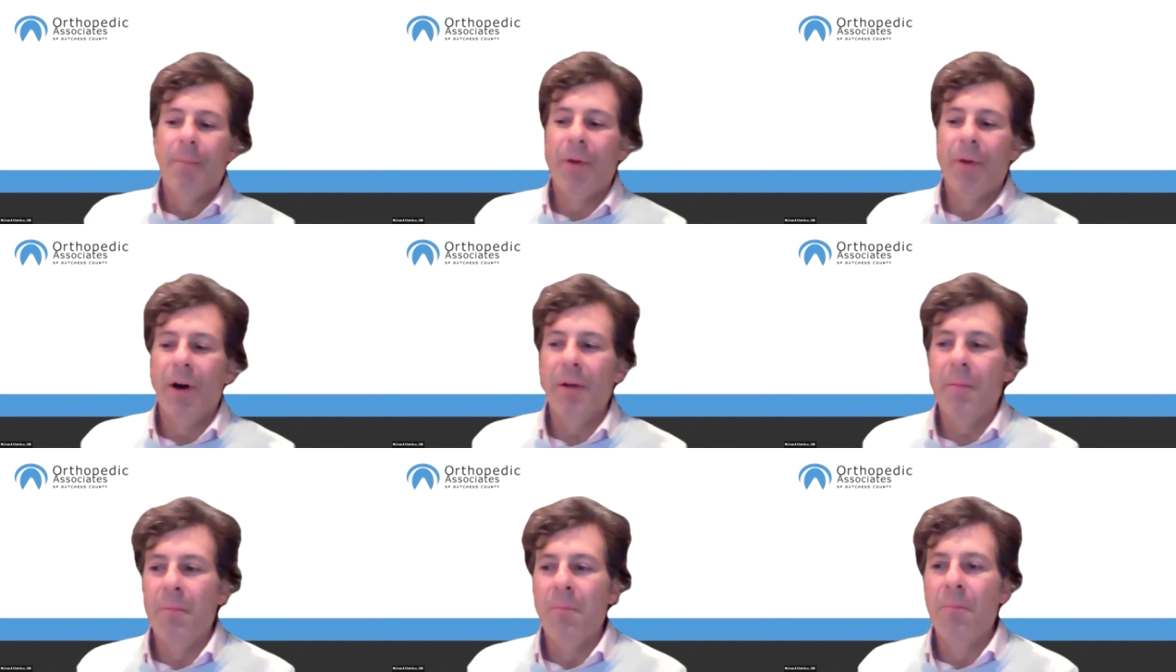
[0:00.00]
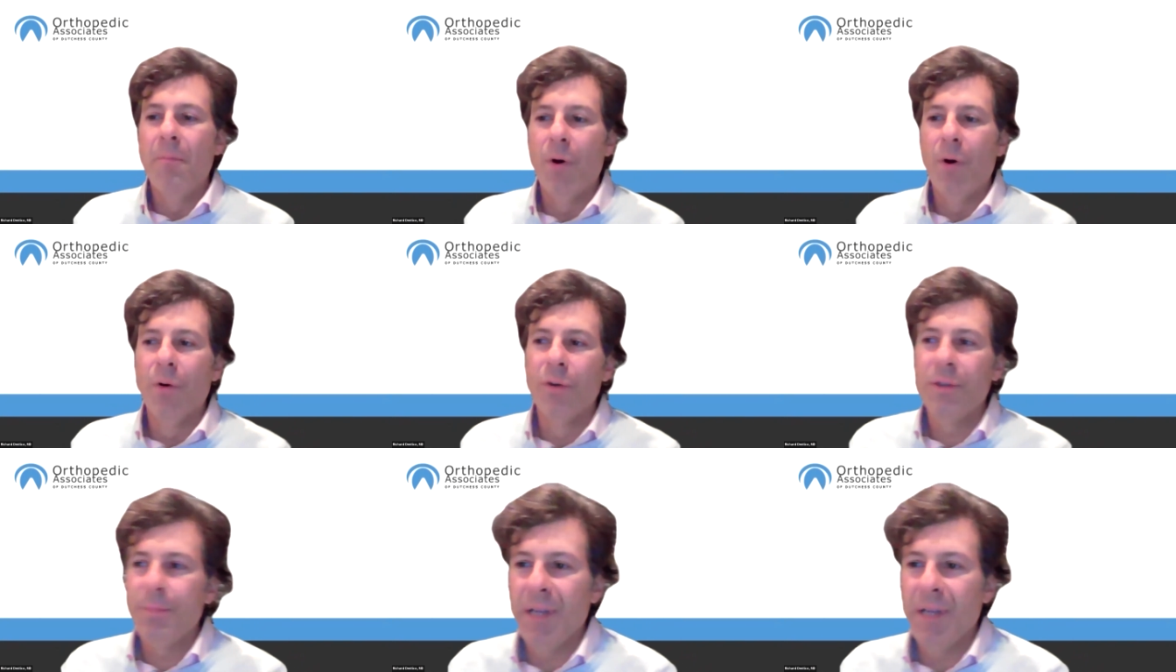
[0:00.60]
But
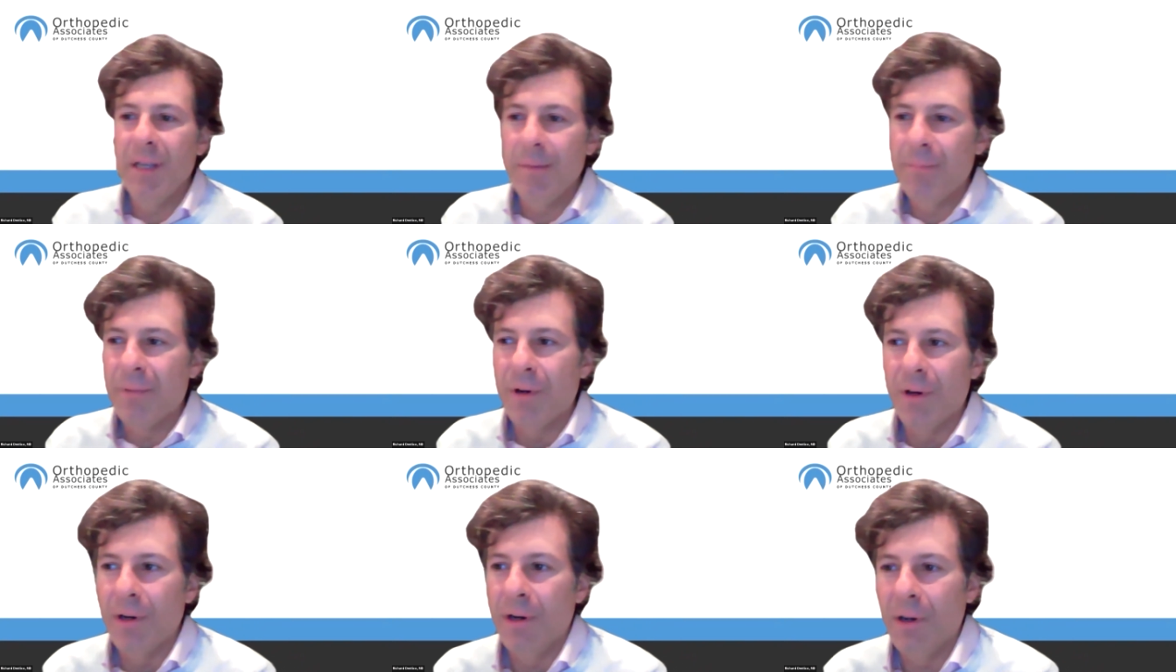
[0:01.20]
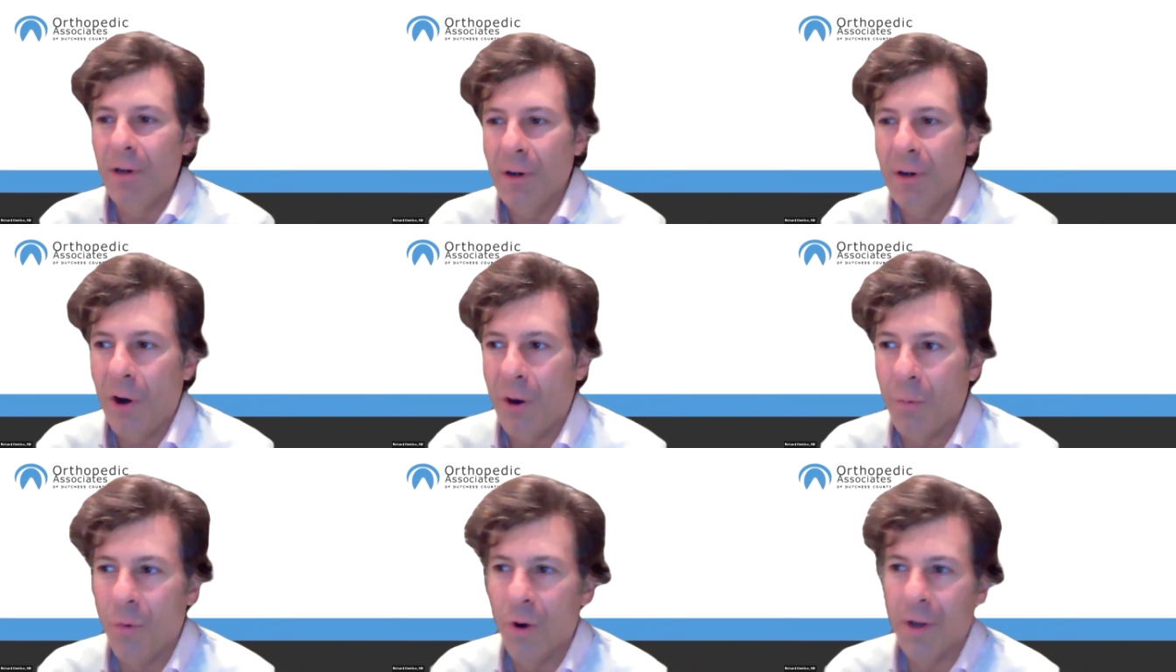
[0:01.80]
most people
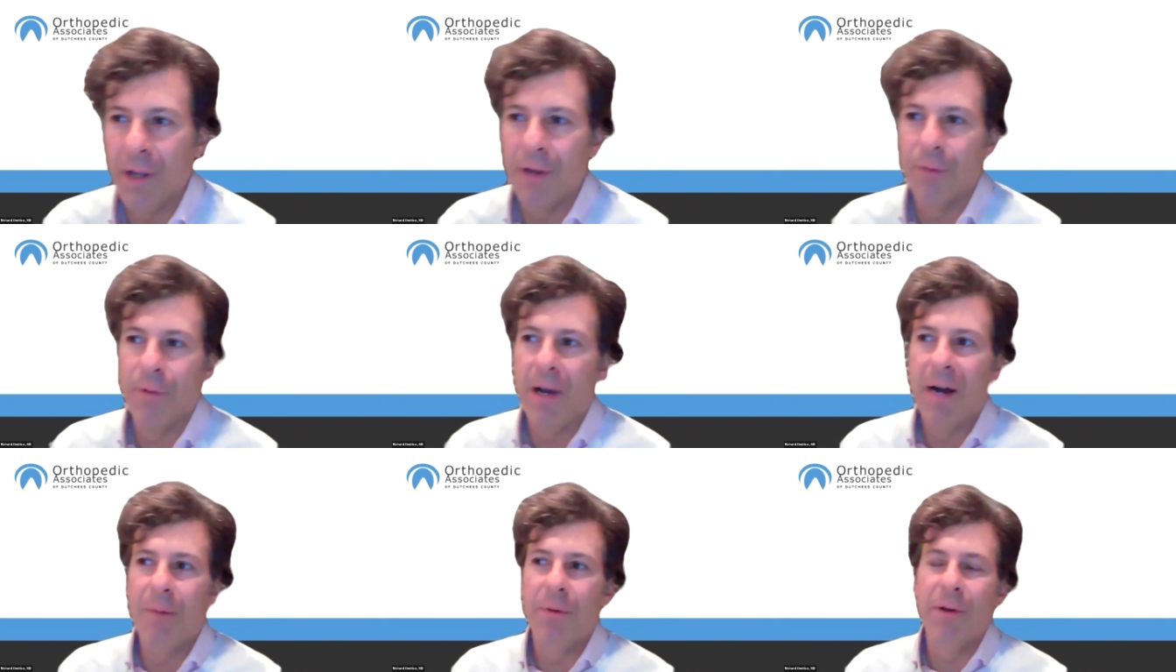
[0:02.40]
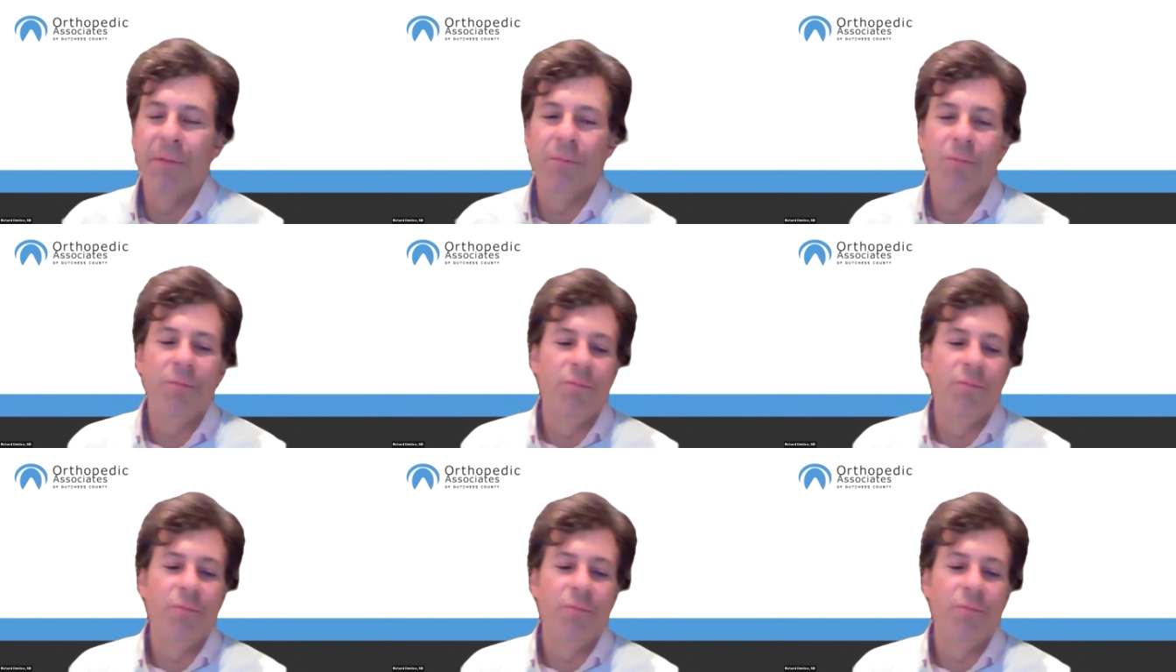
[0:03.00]
are walking around with